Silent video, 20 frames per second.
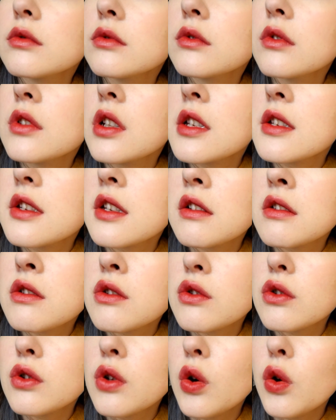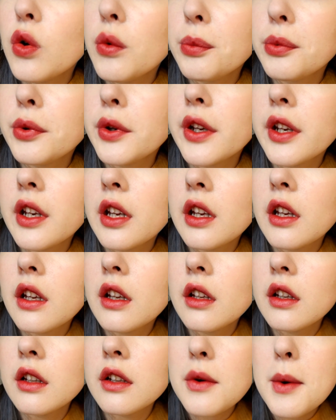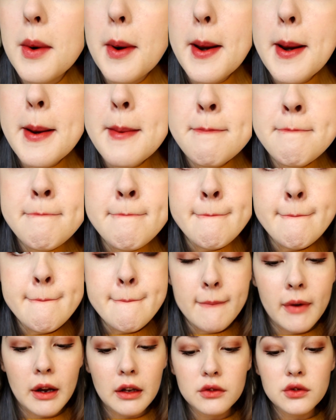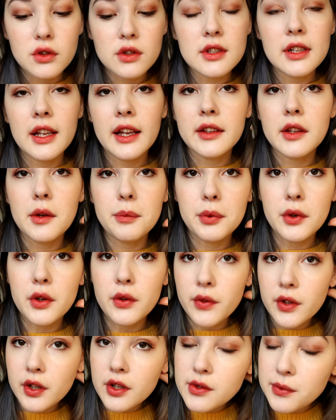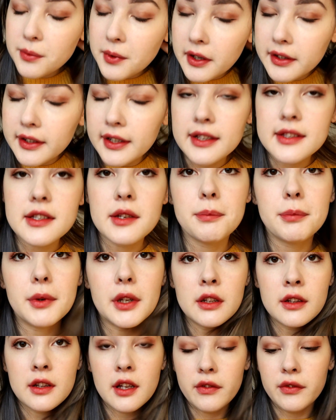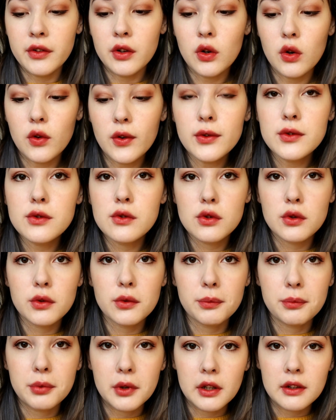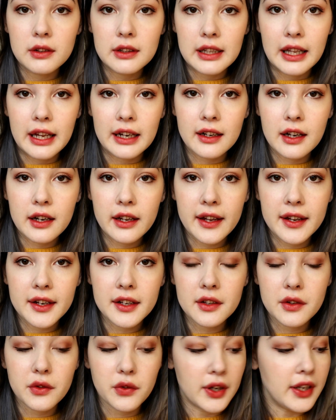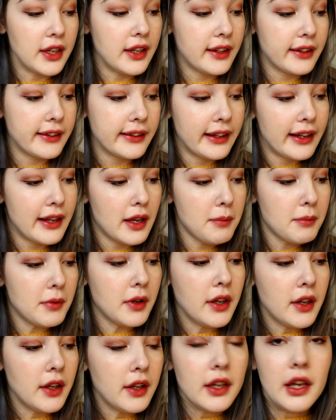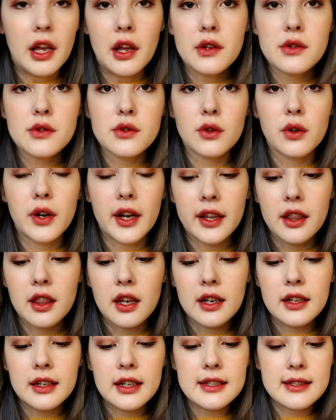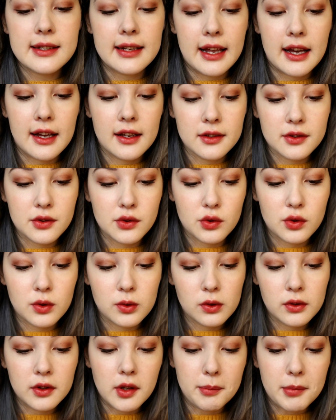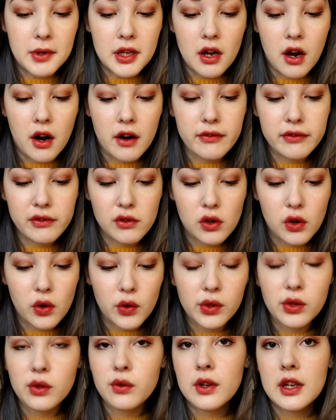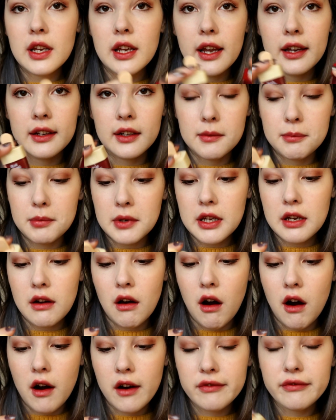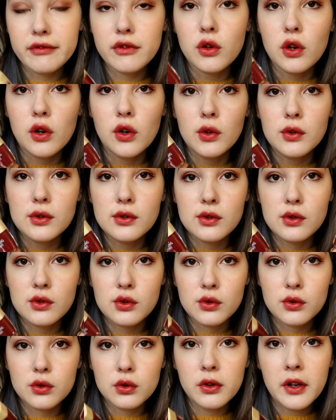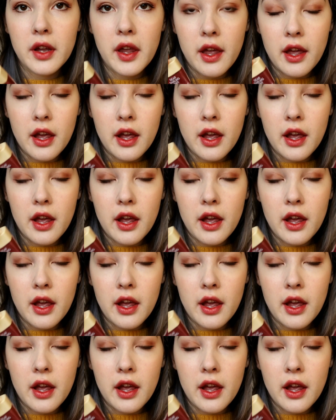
This is so pretty. Just like the previous one, it's a bit difficult to build like a kind of gradient lip. So I think these last two, the BR403 and the BR402,